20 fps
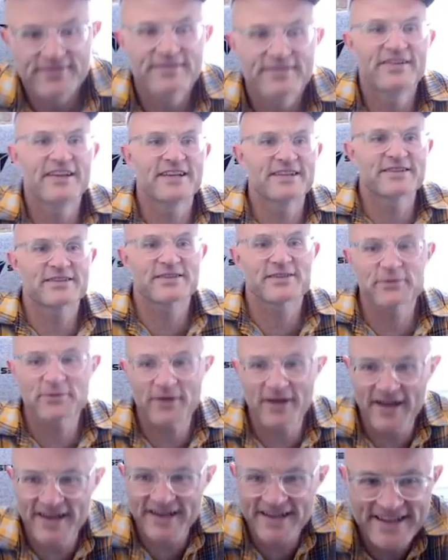Mr.
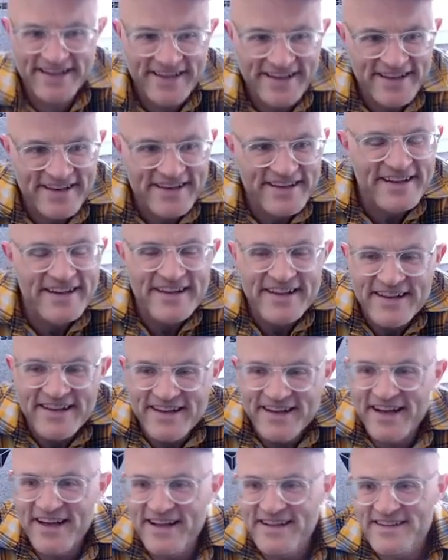Ruddy.
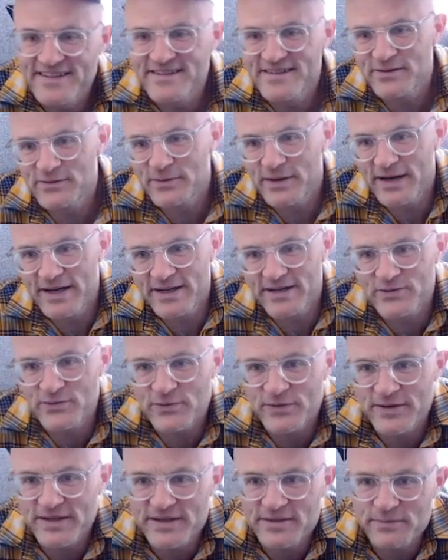That's the way to
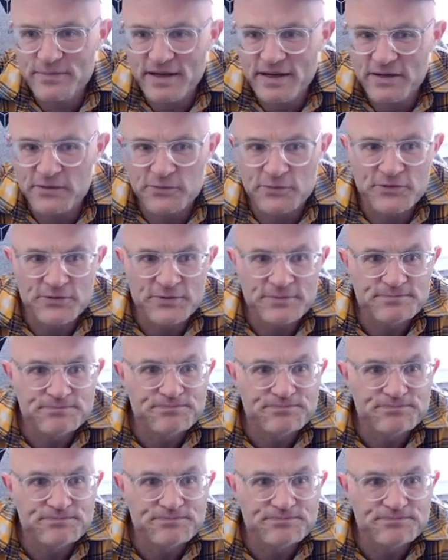treat him, bows.